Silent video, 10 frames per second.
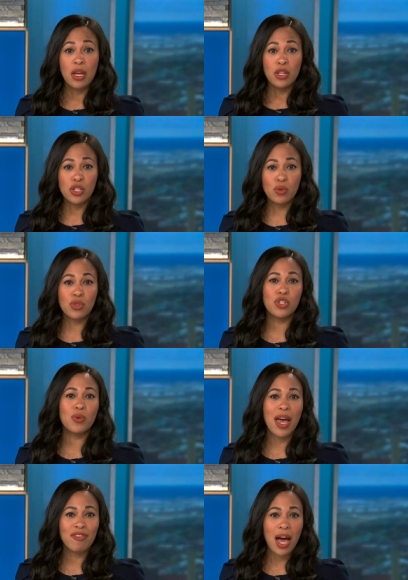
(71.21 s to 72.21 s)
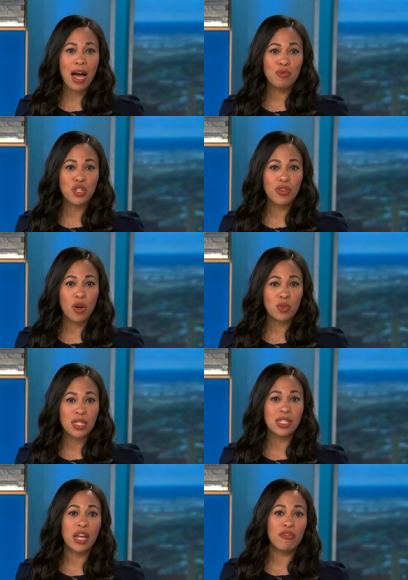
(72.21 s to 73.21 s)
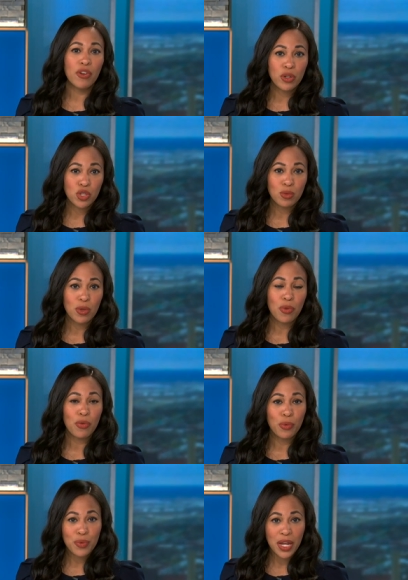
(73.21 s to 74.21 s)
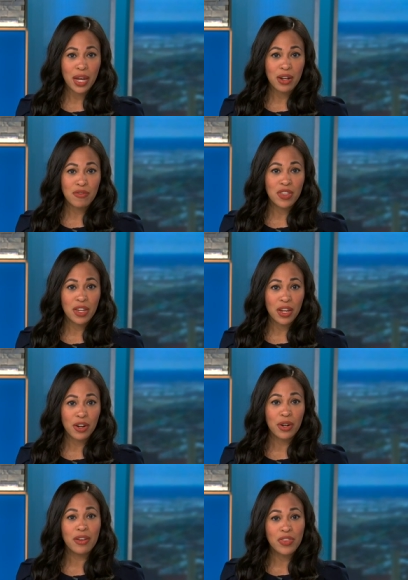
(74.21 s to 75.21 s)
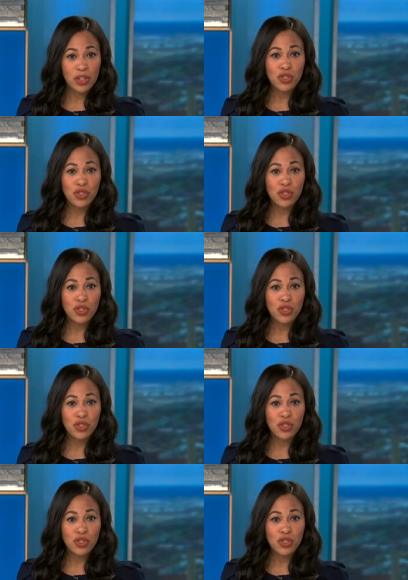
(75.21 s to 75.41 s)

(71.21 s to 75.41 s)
Students do have the option, though, to stay virtual through the end of the year if they